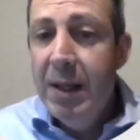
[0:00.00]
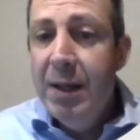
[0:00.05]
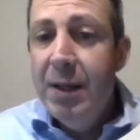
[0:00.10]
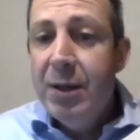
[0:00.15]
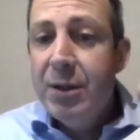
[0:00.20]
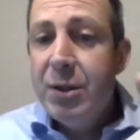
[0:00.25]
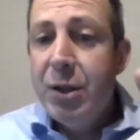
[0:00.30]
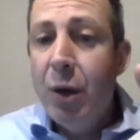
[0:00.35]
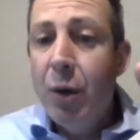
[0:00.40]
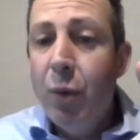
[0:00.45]

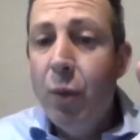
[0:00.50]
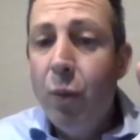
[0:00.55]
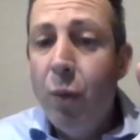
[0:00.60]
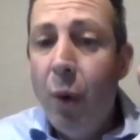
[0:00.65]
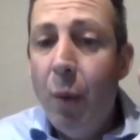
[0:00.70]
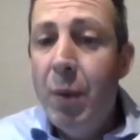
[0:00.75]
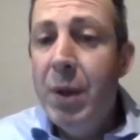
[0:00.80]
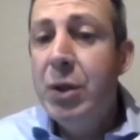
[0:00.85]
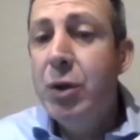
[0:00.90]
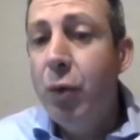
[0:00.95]
So what
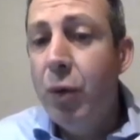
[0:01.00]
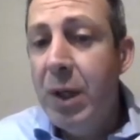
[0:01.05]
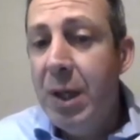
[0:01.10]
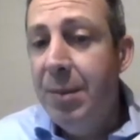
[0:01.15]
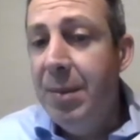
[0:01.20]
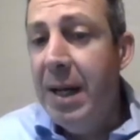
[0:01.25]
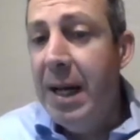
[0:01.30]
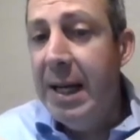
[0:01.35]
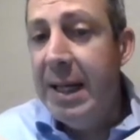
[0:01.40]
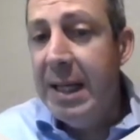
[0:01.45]
we're talking
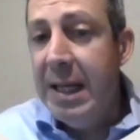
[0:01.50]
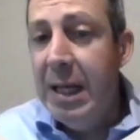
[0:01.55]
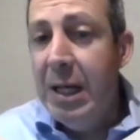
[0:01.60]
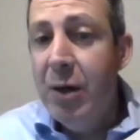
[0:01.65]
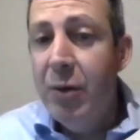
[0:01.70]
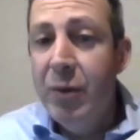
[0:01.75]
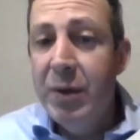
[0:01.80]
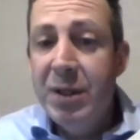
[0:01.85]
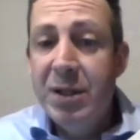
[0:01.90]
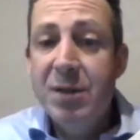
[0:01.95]
about here
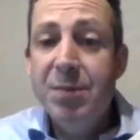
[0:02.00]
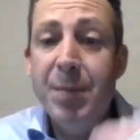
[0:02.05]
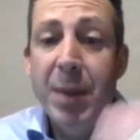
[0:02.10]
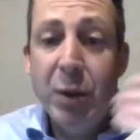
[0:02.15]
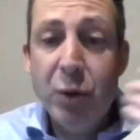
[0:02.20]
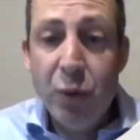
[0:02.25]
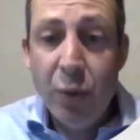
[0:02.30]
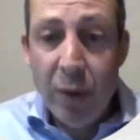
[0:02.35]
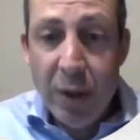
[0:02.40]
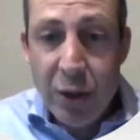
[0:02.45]
is
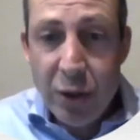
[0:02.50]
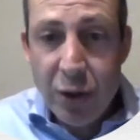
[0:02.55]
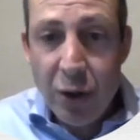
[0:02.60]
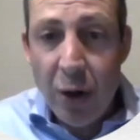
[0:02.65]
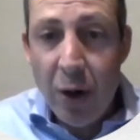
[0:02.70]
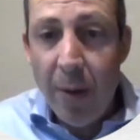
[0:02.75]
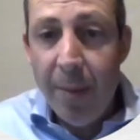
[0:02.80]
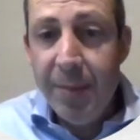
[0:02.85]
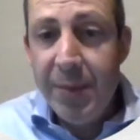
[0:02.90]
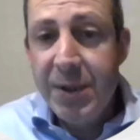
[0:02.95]
specialty
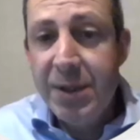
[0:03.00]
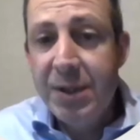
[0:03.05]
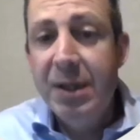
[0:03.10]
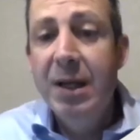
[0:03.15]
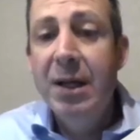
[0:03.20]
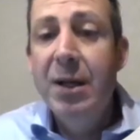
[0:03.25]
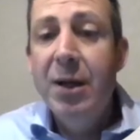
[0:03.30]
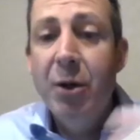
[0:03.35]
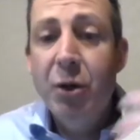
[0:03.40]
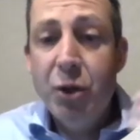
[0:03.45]
shops,
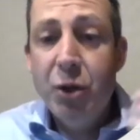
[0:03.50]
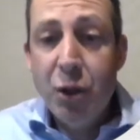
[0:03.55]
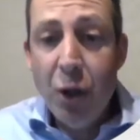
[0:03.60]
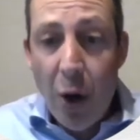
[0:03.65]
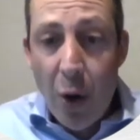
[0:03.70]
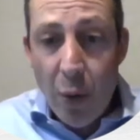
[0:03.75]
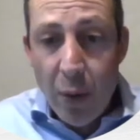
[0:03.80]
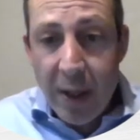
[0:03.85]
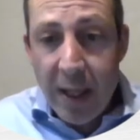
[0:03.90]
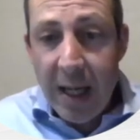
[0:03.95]

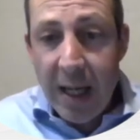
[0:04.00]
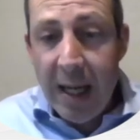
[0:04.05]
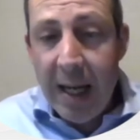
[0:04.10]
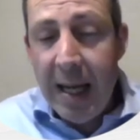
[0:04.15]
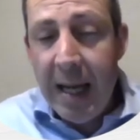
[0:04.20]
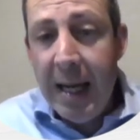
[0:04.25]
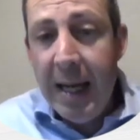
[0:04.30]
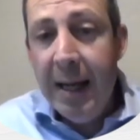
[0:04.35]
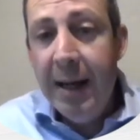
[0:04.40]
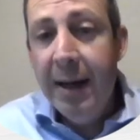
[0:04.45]

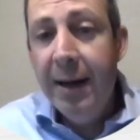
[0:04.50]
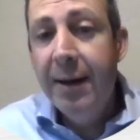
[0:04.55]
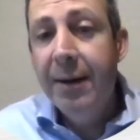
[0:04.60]
childcare,